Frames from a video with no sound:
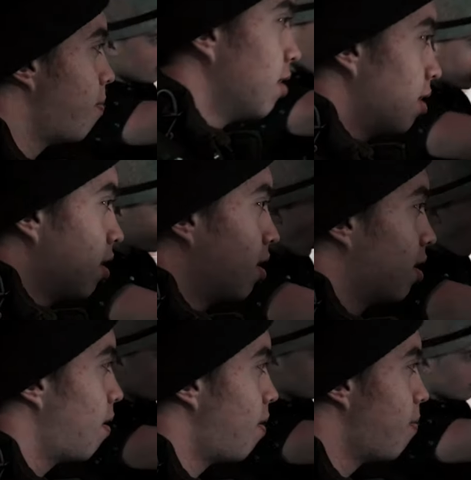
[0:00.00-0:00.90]
It doesn't
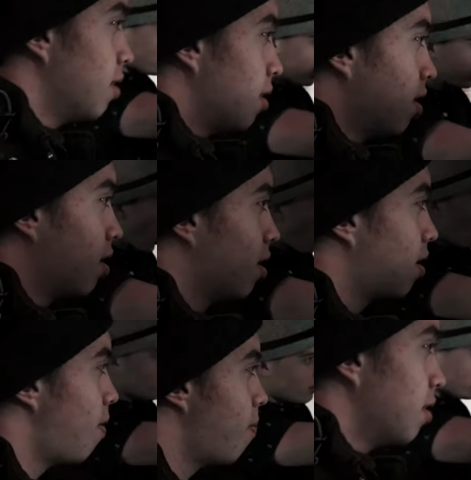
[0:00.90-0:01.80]
feel as worked
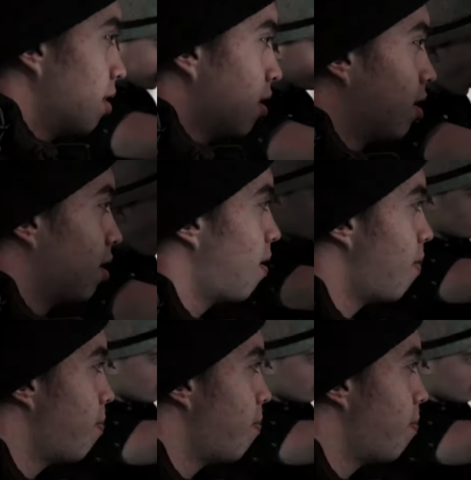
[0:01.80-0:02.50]
with and as